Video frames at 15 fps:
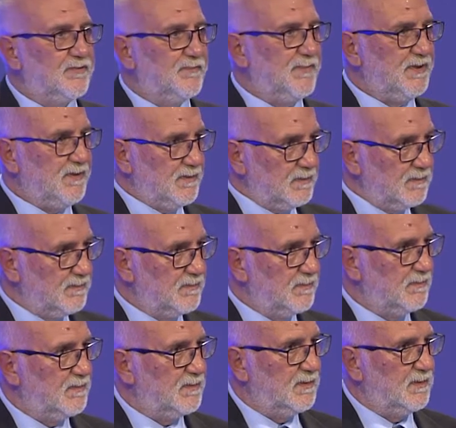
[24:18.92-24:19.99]
But here we
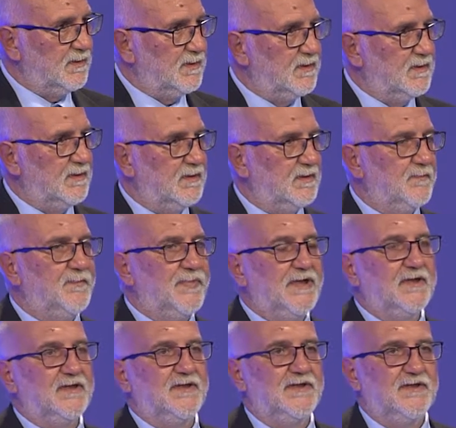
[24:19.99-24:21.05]
have hundreds
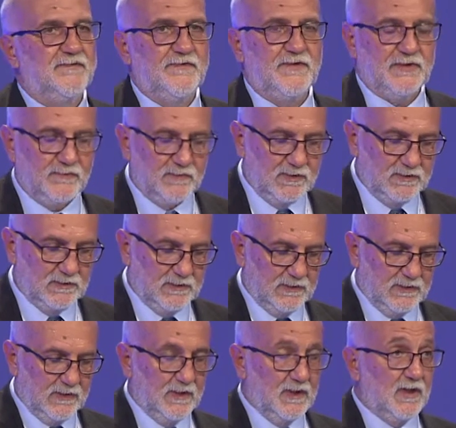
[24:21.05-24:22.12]
of genome
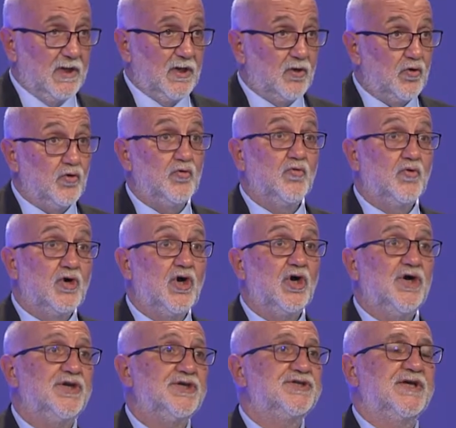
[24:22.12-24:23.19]
for
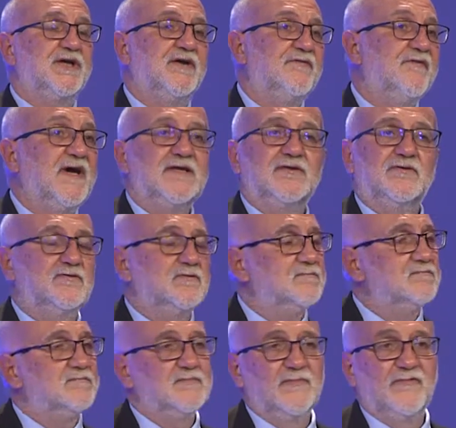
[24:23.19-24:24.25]
each individual
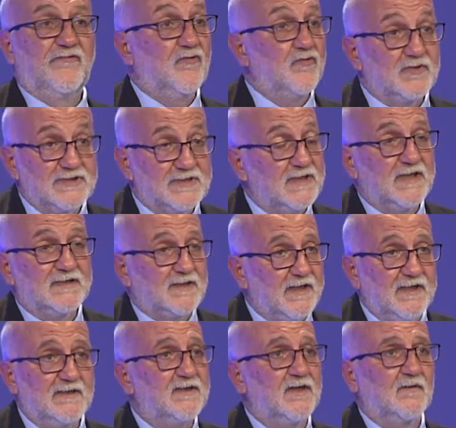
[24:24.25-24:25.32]
with a code
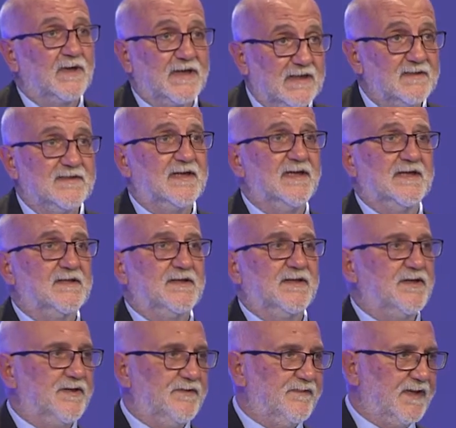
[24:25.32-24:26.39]
which
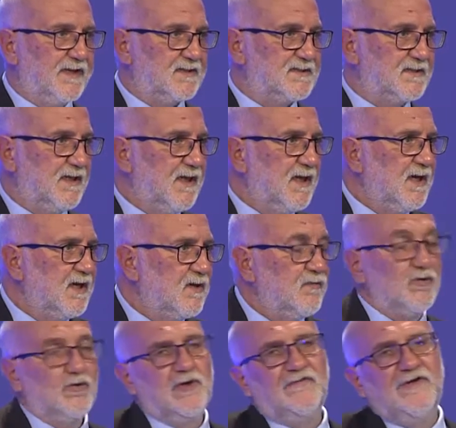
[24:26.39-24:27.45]
is
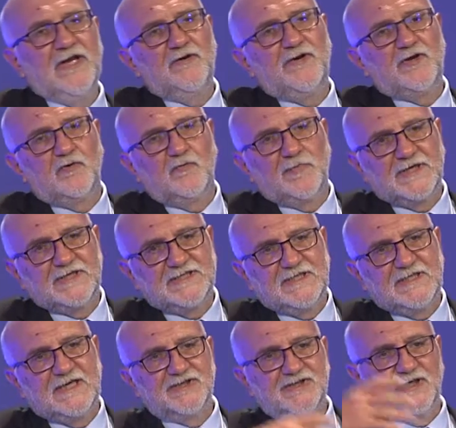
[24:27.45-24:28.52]
probably made up
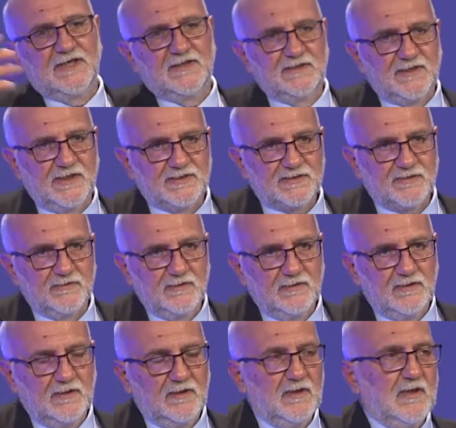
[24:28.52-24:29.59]
of 30,
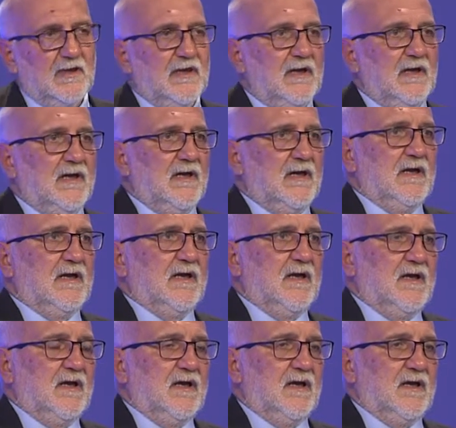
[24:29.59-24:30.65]
40 different
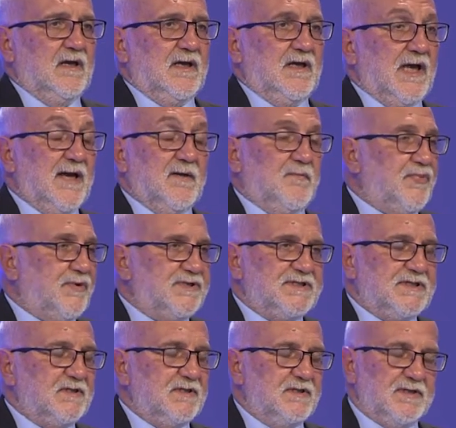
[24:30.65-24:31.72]
letters. So the
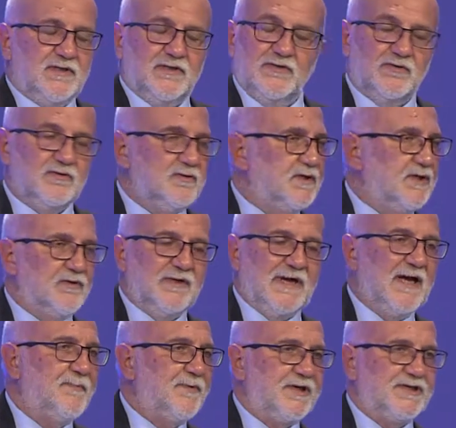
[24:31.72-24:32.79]
complexity is huge.